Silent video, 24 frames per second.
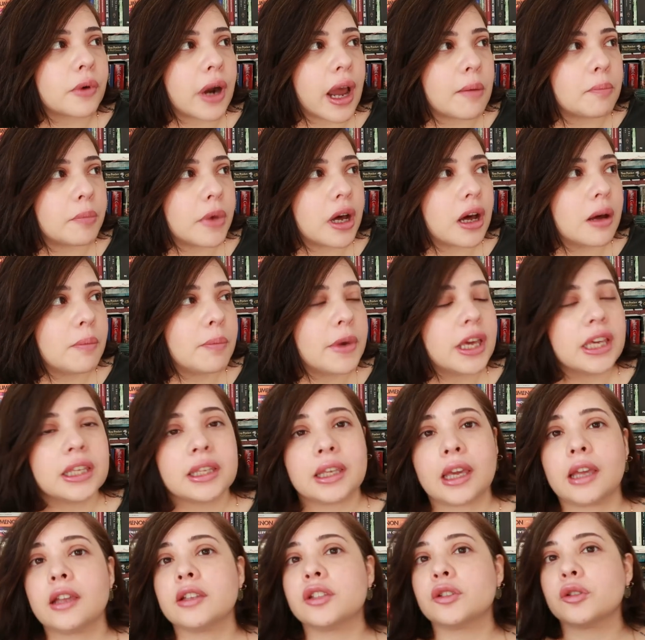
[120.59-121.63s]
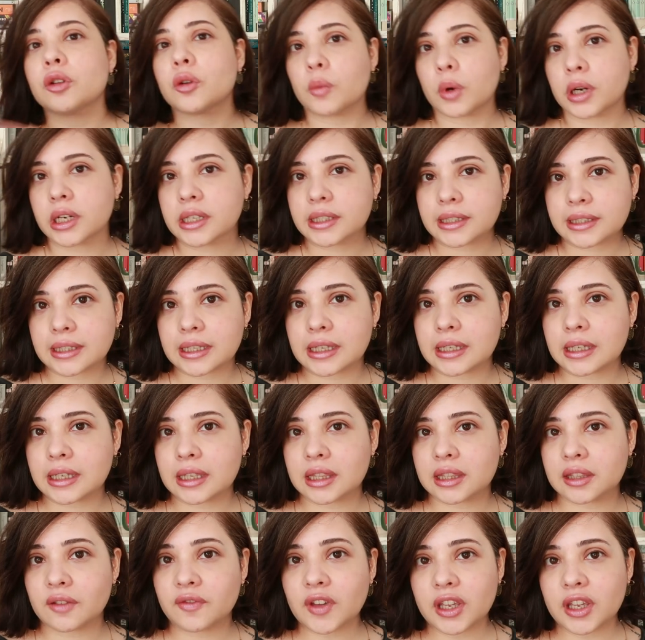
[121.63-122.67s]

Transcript: wrap up in case you don't wanna see the